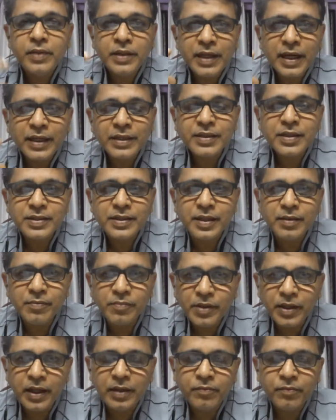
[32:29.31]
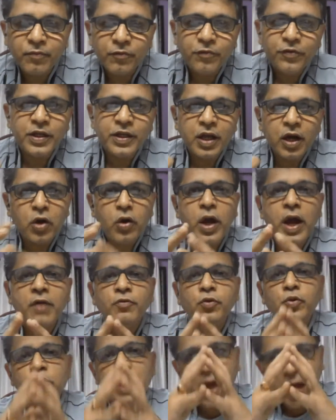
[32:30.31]
but at the same time, we now
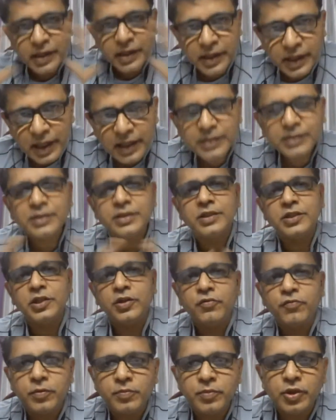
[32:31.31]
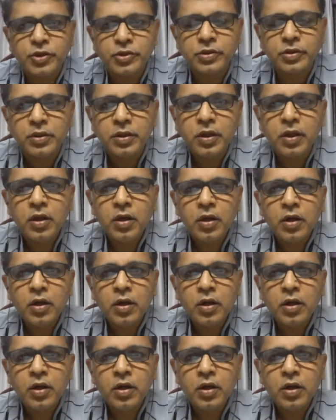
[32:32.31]
have to analyze this information